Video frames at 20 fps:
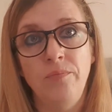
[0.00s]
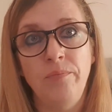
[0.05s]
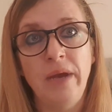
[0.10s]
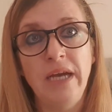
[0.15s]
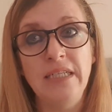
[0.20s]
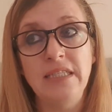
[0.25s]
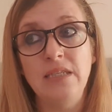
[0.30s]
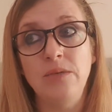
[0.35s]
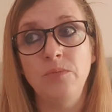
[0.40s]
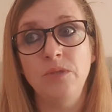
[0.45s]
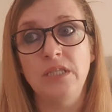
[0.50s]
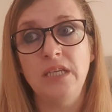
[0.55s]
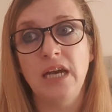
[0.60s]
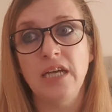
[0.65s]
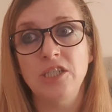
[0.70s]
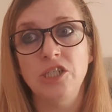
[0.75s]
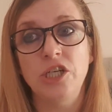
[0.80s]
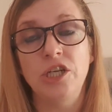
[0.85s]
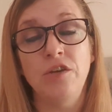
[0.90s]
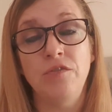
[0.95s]
Betty was
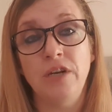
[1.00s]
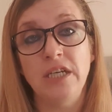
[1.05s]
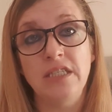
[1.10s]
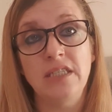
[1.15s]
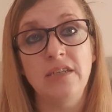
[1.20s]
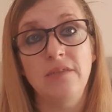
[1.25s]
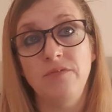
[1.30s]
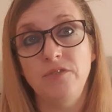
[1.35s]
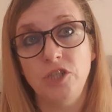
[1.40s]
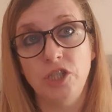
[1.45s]
actually arrested for